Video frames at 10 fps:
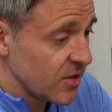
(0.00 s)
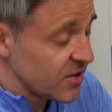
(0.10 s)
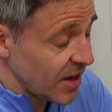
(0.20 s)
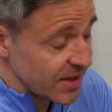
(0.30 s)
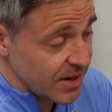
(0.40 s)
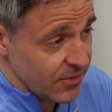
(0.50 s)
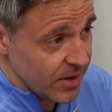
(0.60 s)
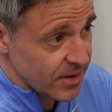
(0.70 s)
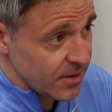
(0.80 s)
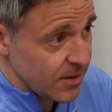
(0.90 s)
a sudden
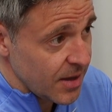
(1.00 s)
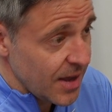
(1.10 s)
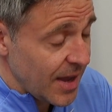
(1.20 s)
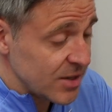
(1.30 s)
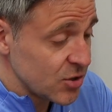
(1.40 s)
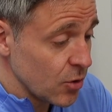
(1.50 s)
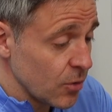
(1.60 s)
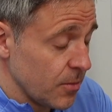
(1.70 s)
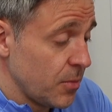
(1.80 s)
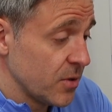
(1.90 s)
event. And
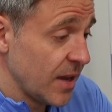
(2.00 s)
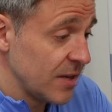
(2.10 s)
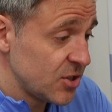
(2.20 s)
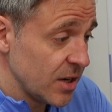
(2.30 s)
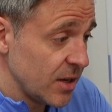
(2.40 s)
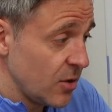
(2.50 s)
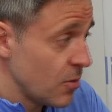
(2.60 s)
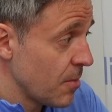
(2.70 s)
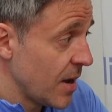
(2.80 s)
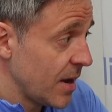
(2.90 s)
so potentially you
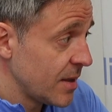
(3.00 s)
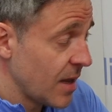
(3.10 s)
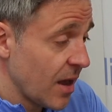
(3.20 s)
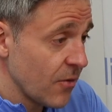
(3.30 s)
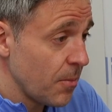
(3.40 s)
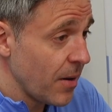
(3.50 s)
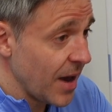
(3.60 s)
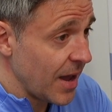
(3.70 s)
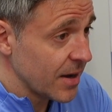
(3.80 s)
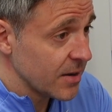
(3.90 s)
might have a
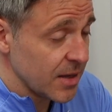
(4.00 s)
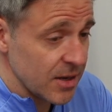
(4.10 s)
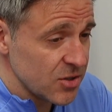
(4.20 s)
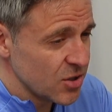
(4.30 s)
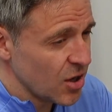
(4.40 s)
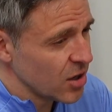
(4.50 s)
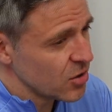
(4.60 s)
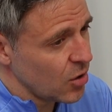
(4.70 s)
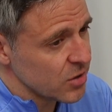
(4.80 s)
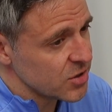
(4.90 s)
plaque that is not
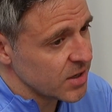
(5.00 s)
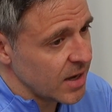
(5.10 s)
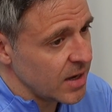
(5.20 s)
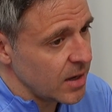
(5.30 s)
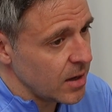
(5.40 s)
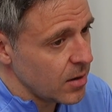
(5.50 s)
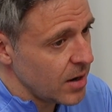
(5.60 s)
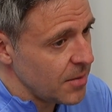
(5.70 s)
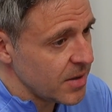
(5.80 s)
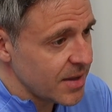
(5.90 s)
causing any
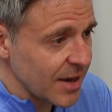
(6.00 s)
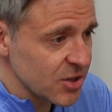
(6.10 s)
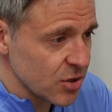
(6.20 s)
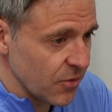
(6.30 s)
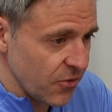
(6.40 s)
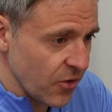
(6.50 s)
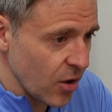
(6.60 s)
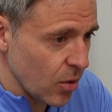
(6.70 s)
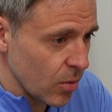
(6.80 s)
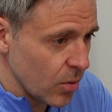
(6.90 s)
limitation of
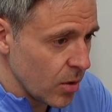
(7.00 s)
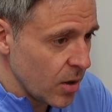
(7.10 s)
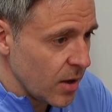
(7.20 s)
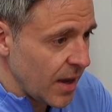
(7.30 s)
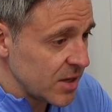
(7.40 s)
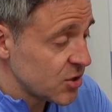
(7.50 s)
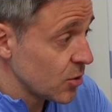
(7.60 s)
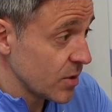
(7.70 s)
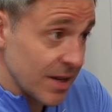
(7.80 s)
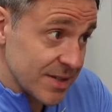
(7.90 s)
flow, and
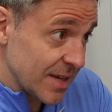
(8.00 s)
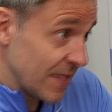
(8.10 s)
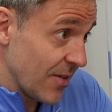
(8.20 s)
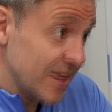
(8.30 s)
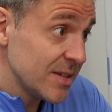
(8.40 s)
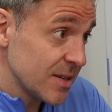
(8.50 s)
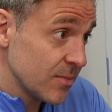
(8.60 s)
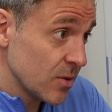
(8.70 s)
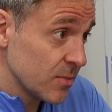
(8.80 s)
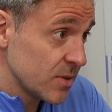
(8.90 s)
so it doesn't give any
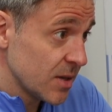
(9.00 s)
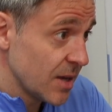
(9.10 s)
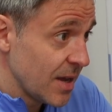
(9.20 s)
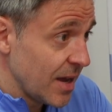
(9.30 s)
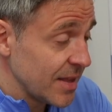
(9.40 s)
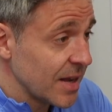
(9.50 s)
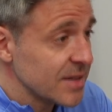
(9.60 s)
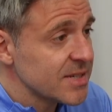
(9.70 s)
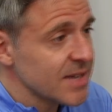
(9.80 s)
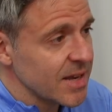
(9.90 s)
symptoms, and then
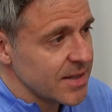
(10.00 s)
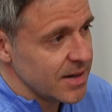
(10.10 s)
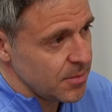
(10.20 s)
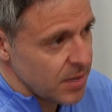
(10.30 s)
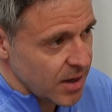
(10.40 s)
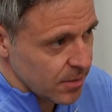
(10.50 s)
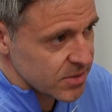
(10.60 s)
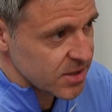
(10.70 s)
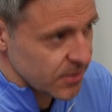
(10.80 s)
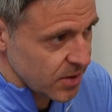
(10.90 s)
suddenly
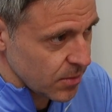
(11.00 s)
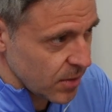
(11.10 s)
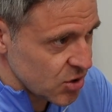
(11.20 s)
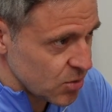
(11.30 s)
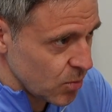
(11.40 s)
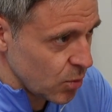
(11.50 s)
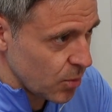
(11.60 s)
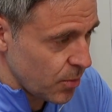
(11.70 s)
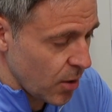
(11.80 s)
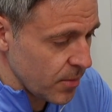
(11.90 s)
becomes something much more
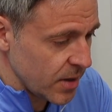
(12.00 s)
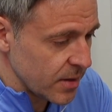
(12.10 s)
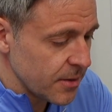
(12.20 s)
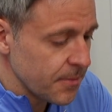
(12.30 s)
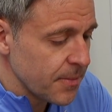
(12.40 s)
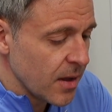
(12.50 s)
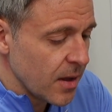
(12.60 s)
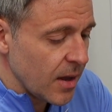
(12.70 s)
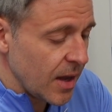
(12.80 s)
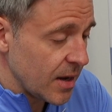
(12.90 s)
prominent
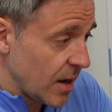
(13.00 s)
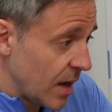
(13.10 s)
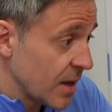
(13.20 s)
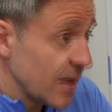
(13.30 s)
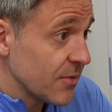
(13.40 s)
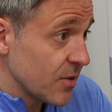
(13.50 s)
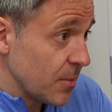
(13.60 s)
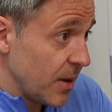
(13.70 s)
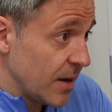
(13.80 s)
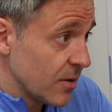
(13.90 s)
and gives the
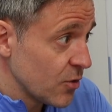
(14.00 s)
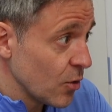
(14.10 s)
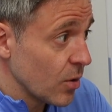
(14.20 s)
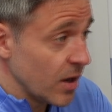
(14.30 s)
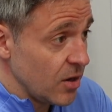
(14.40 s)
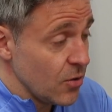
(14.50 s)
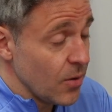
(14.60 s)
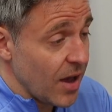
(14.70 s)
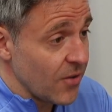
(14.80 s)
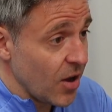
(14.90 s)
pain. So can you
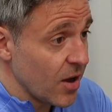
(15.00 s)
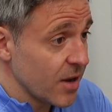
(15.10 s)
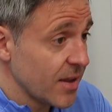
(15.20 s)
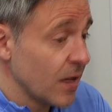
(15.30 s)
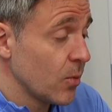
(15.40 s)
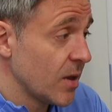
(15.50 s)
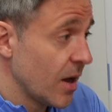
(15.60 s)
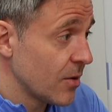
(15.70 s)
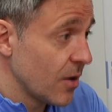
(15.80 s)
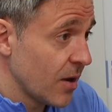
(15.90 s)
have a heart attack
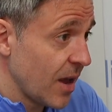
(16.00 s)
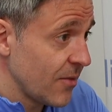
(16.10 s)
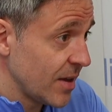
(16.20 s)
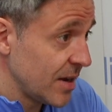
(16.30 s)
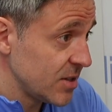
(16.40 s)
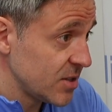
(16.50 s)
without not having any